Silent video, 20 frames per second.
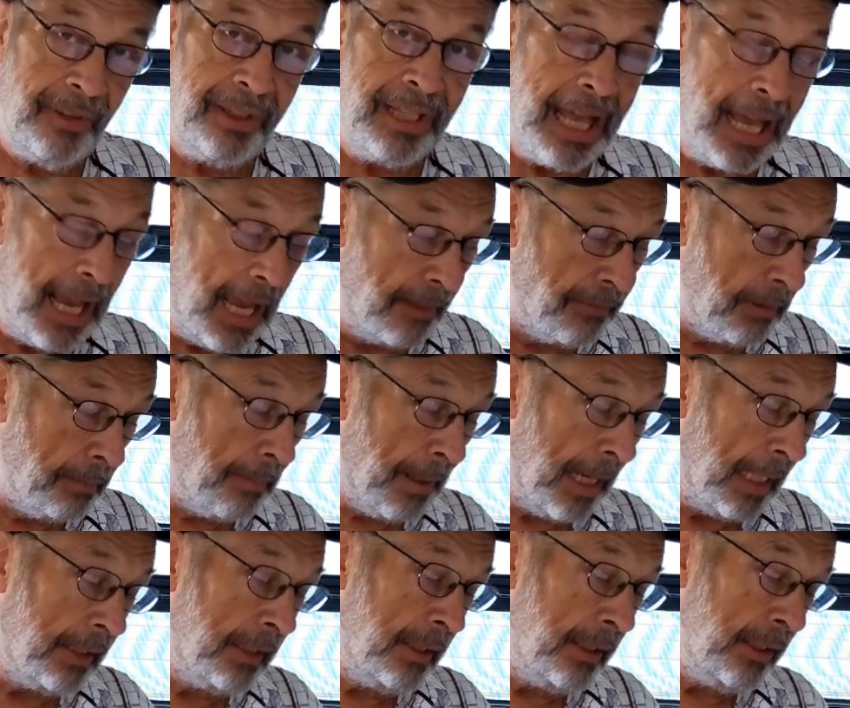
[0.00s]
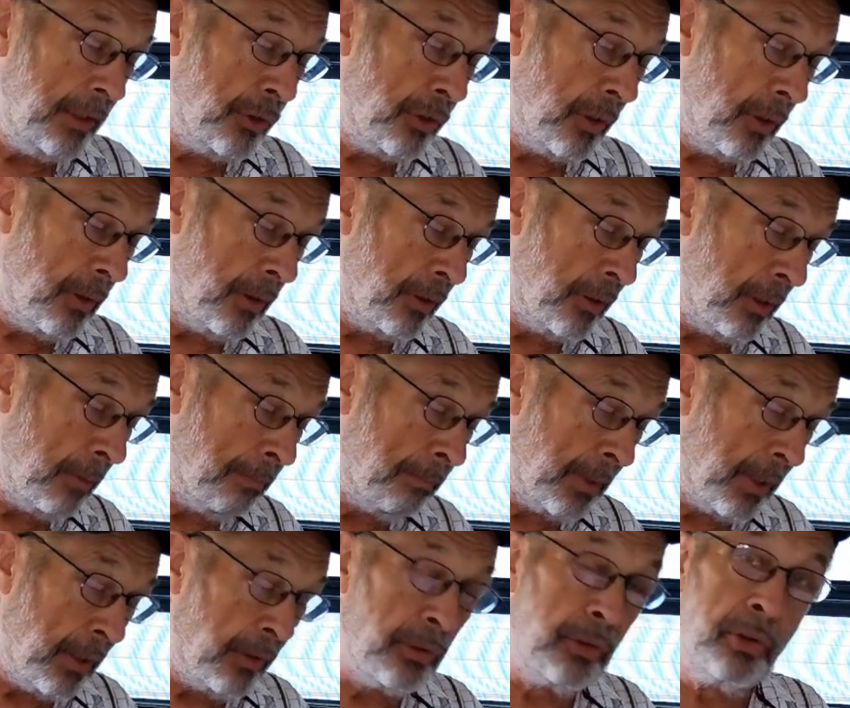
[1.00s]
with half a battery charge
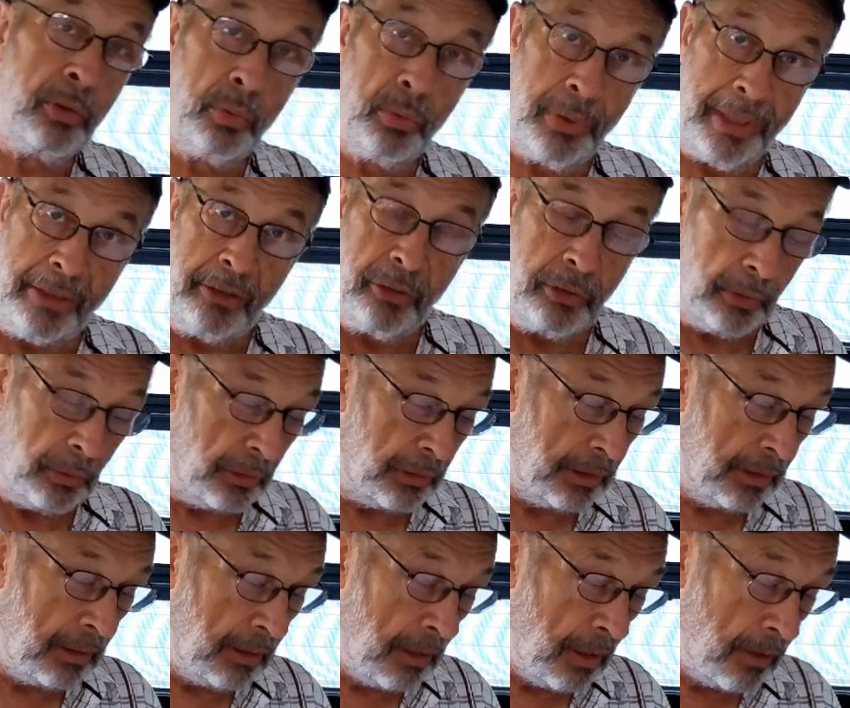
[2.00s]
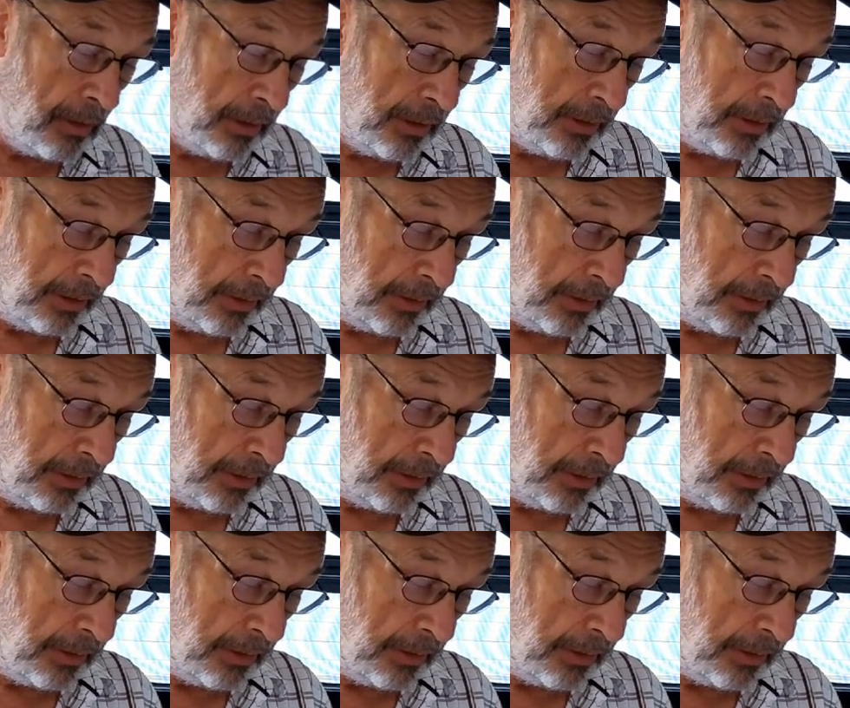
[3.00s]
plus 2 external hard